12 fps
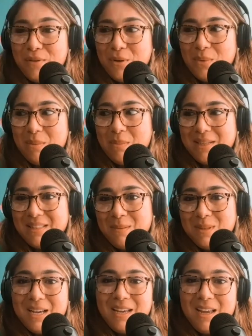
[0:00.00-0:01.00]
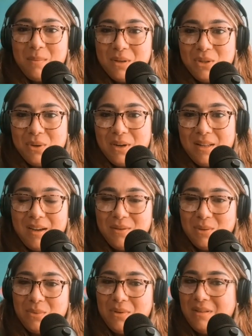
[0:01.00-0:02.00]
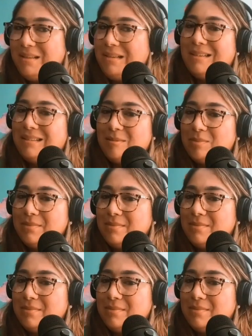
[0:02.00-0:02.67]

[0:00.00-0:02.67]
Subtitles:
of view when my stepdad came into our lives, and we were like,